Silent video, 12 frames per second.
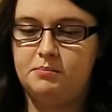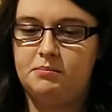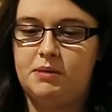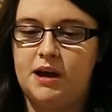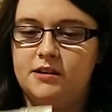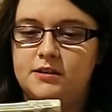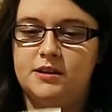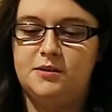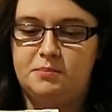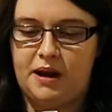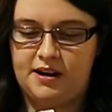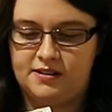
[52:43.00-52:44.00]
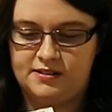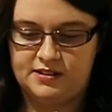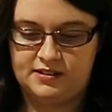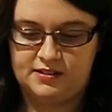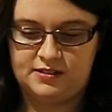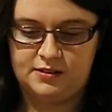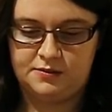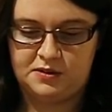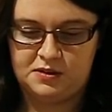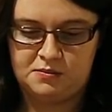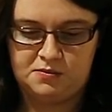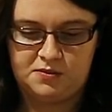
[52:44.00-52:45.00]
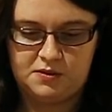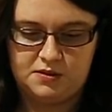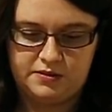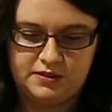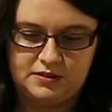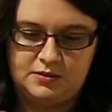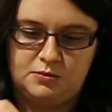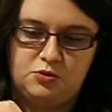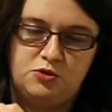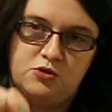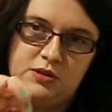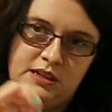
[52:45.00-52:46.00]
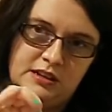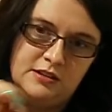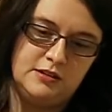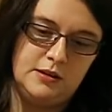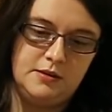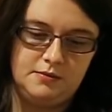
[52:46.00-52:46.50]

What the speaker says: Parallel Paradise Volume 4. That's some strange